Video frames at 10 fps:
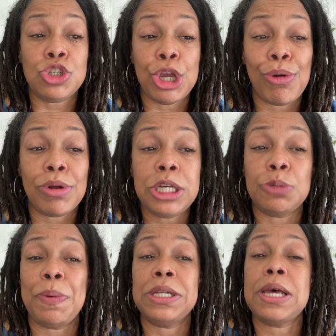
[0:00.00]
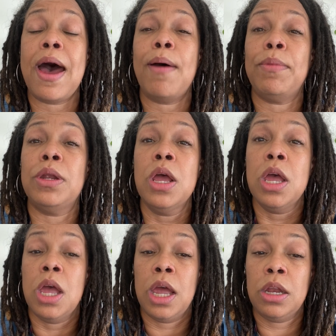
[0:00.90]
genuinely spend time and,
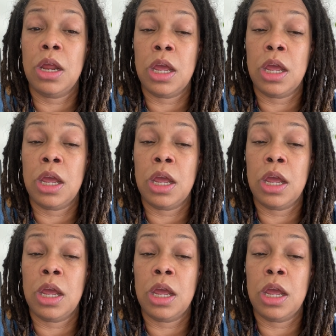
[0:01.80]
and,